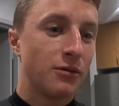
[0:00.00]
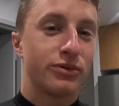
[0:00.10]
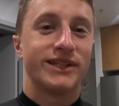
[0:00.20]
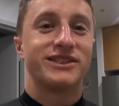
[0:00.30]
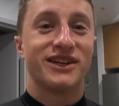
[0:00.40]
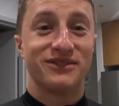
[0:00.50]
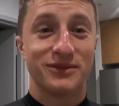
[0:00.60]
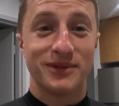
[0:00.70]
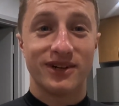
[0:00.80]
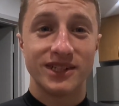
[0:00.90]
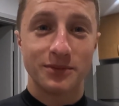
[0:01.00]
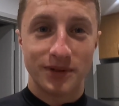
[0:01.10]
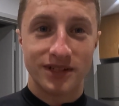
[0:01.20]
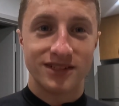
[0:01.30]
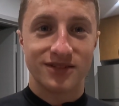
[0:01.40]
pretty tough, to be honest,
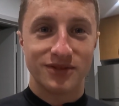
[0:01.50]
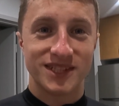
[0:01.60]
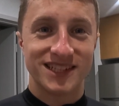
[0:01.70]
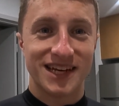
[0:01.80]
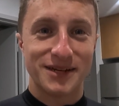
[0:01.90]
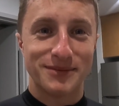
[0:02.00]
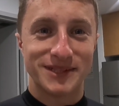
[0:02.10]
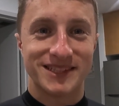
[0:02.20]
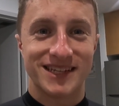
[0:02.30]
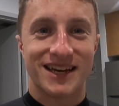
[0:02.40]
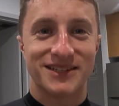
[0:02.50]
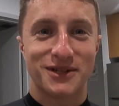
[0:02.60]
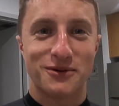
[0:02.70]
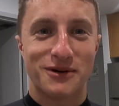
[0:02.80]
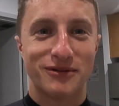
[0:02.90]
because obviously a Dabe is
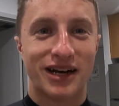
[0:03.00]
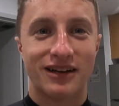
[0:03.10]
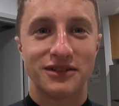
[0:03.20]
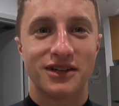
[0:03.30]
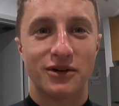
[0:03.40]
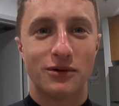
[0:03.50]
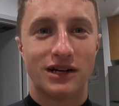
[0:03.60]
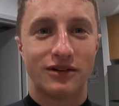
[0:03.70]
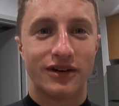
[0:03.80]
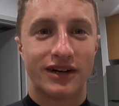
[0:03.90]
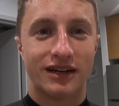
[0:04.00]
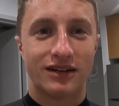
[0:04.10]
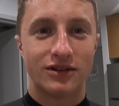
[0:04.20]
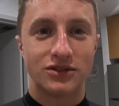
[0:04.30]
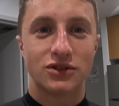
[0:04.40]
so well renowned to go well
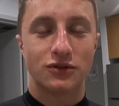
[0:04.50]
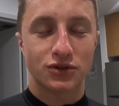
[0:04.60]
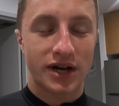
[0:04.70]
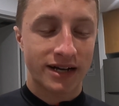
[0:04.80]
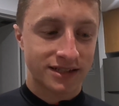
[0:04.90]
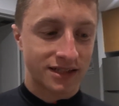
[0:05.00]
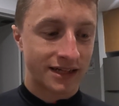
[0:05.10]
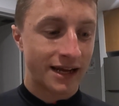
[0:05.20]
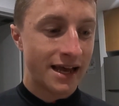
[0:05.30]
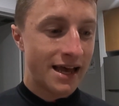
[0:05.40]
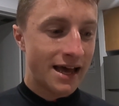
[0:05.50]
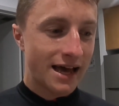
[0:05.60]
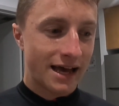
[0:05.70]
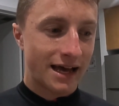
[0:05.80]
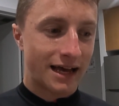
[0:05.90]
on soft tracks, and
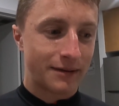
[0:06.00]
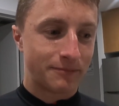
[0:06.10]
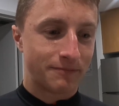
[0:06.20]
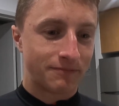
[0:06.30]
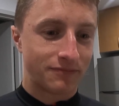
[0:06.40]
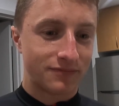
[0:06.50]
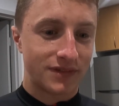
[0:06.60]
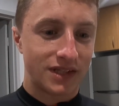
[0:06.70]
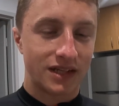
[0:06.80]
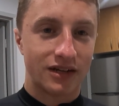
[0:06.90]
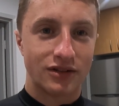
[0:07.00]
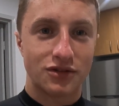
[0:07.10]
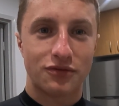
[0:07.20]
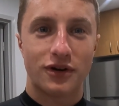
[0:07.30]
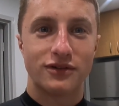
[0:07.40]
you know,
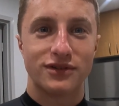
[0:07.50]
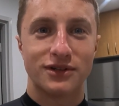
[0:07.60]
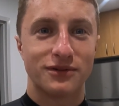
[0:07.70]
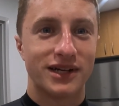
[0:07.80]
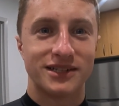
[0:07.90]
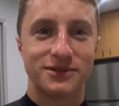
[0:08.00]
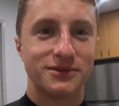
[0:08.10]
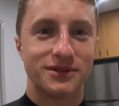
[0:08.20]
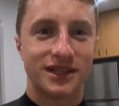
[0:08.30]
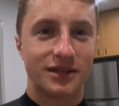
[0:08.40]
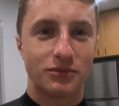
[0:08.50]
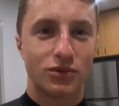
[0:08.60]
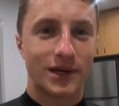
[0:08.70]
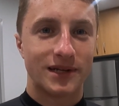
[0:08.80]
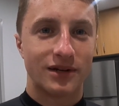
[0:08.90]
it's a 5-runner race. We're thinking
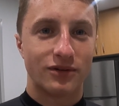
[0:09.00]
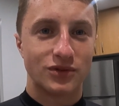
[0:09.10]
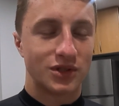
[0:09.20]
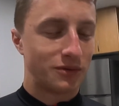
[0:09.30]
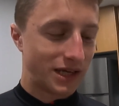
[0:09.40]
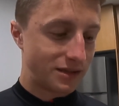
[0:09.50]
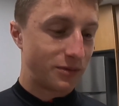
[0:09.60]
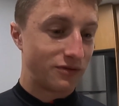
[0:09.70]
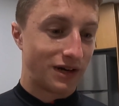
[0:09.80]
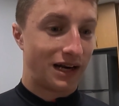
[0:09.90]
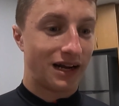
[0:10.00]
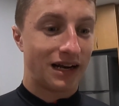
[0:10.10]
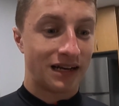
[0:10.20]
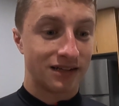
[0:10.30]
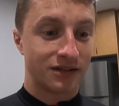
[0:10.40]
brilliant. Obviously we had to be very
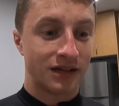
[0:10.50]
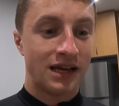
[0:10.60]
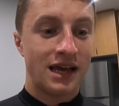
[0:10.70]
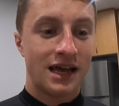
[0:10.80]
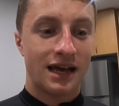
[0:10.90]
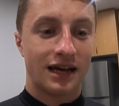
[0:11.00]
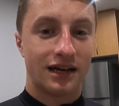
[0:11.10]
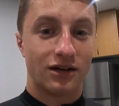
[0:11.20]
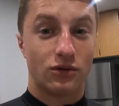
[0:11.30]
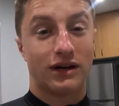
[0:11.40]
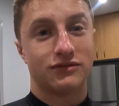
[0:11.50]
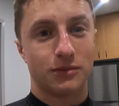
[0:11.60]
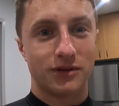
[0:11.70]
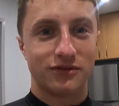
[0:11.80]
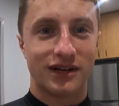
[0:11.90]
elegant, or have
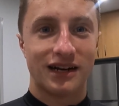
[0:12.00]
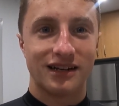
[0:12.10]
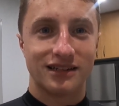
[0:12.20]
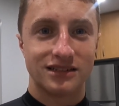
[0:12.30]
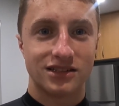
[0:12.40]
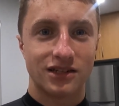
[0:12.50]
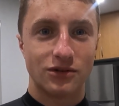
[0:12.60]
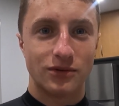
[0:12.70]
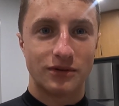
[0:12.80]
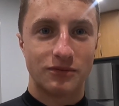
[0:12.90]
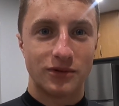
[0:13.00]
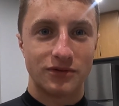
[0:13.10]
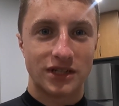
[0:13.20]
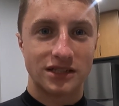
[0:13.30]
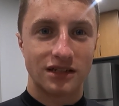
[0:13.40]
to be very elegant still. We're
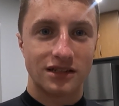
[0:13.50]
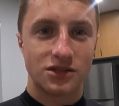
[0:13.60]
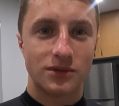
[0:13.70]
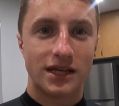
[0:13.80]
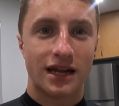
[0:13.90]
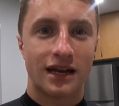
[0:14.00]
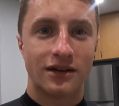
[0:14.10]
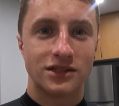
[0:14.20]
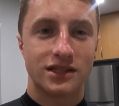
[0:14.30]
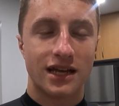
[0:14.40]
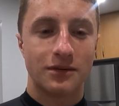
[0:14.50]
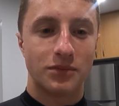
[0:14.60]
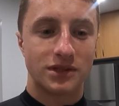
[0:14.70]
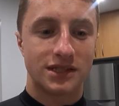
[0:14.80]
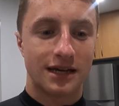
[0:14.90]
facing her this weekend now instead,
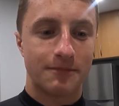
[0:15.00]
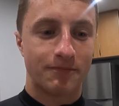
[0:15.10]
but